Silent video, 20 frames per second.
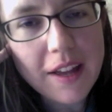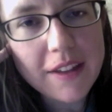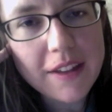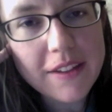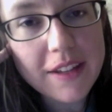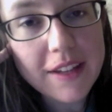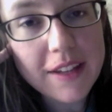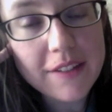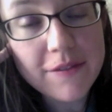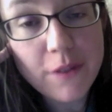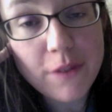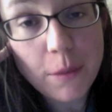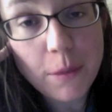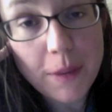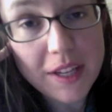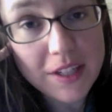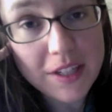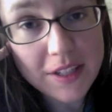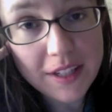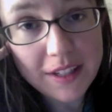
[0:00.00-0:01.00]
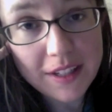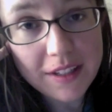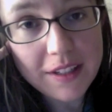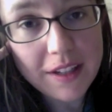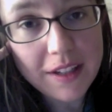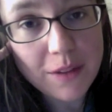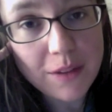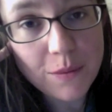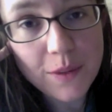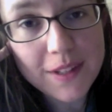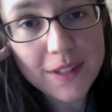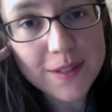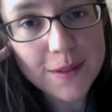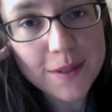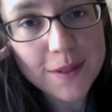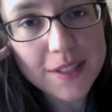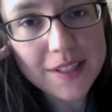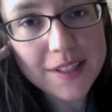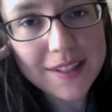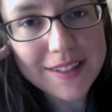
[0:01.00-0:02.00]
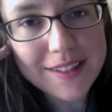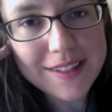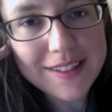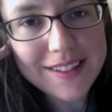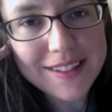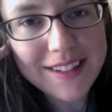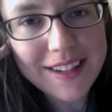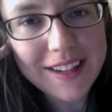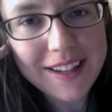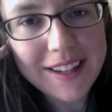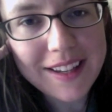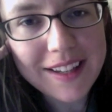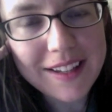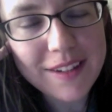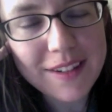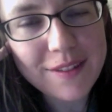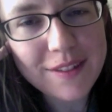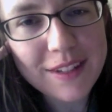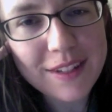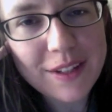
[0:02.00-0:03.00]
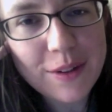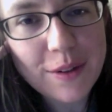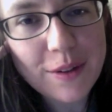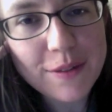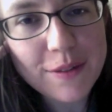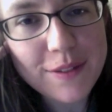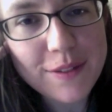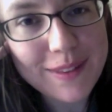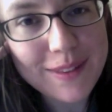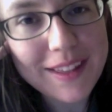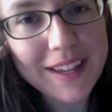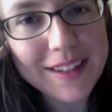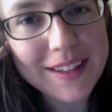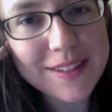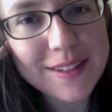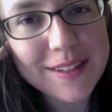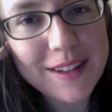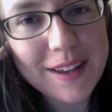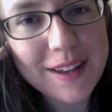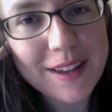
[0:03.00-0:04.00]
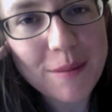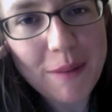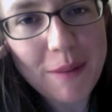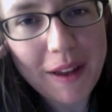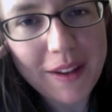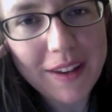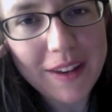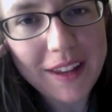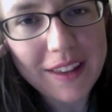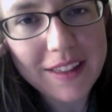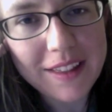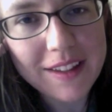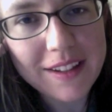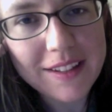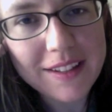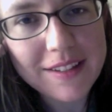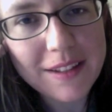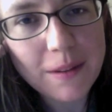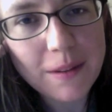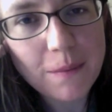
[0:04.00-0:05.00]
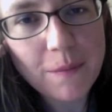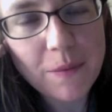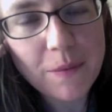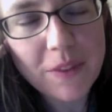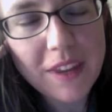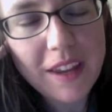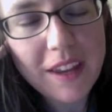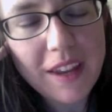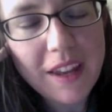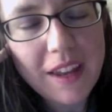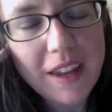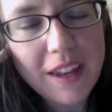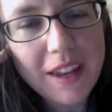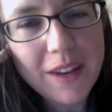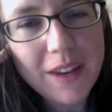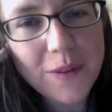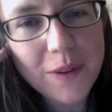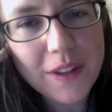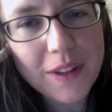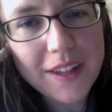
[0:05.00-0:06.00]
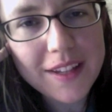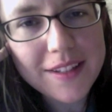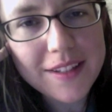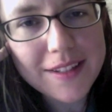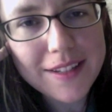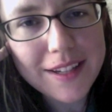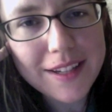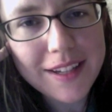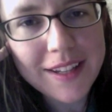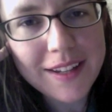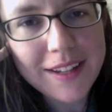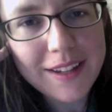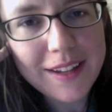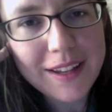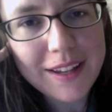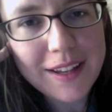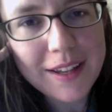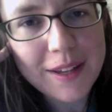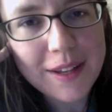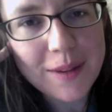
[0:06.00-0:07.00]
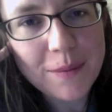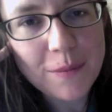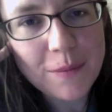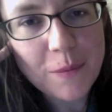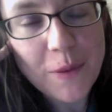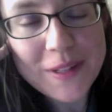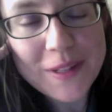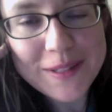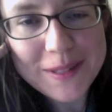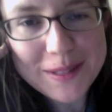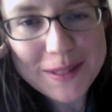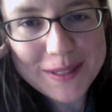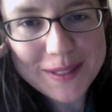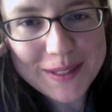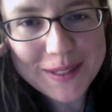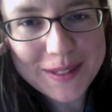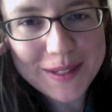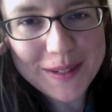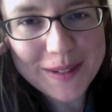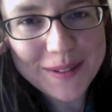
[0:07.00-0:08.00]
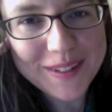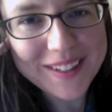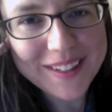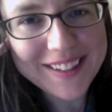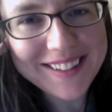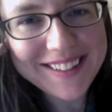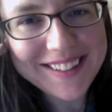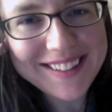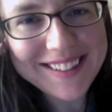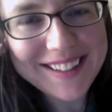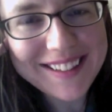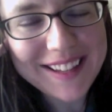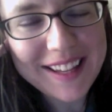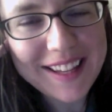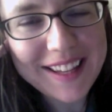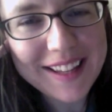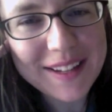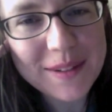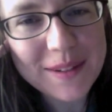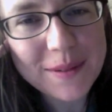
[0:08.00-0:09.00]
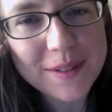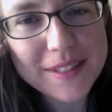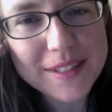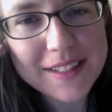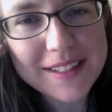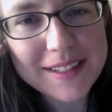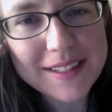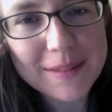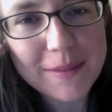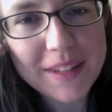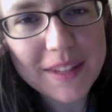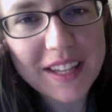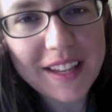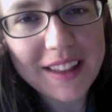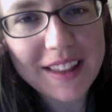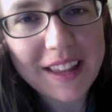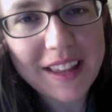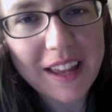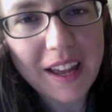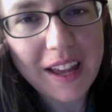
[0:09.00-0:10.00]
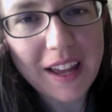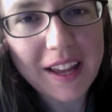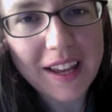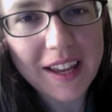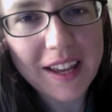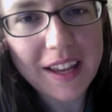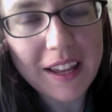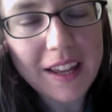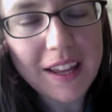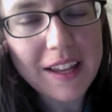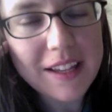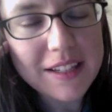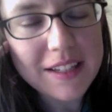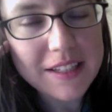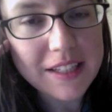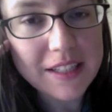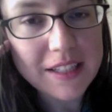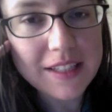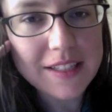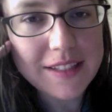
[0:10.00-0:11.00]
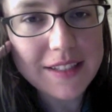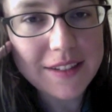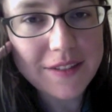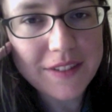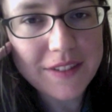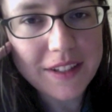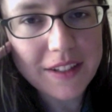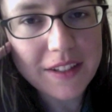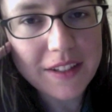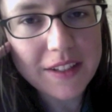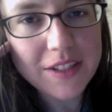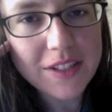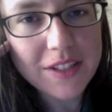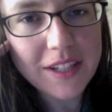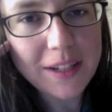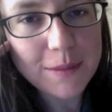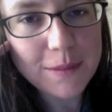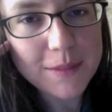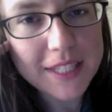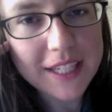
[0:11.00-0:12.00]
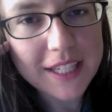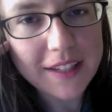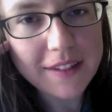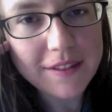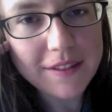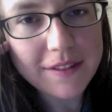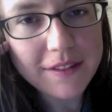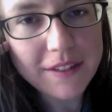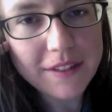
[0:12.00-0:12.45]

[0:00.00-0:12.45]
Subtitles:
information and resources and a few things about atheism. I realized it wasn't a dirty word, and it wasn't something that I needed to feel ashamed of.